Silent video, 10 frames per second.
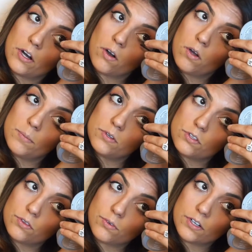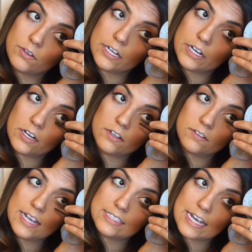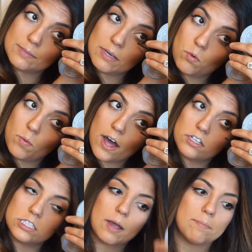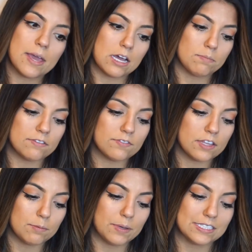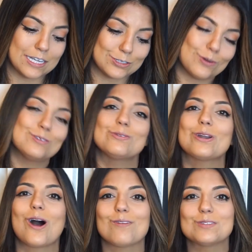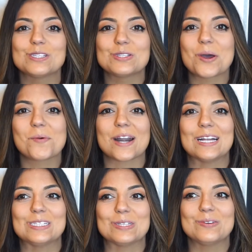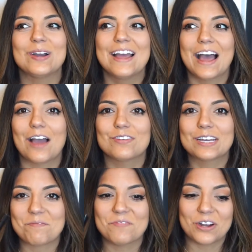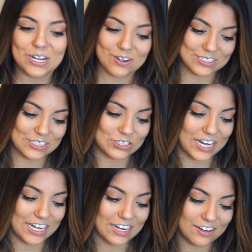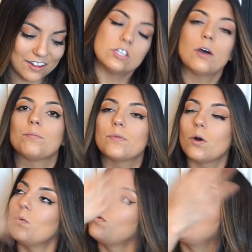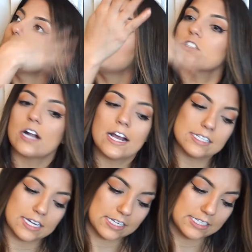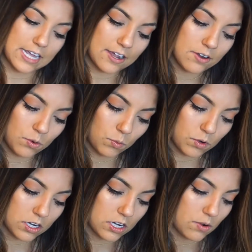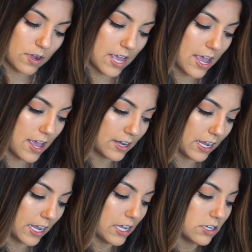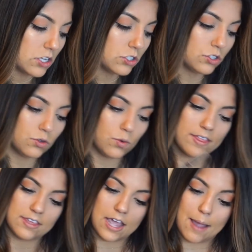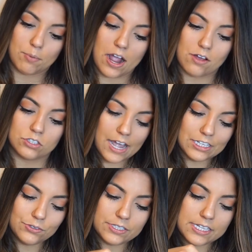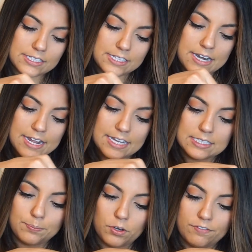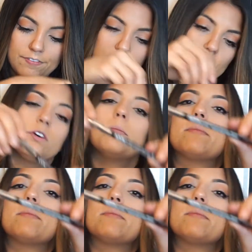are almost through here. It takes me a while to do my makeup, I feel like, because I don't do it often. So when I do, I feel like I'm very concentrated. So while that dries, like I said, we're gonna go ahead and do the eyebrows. I use this NYX Professional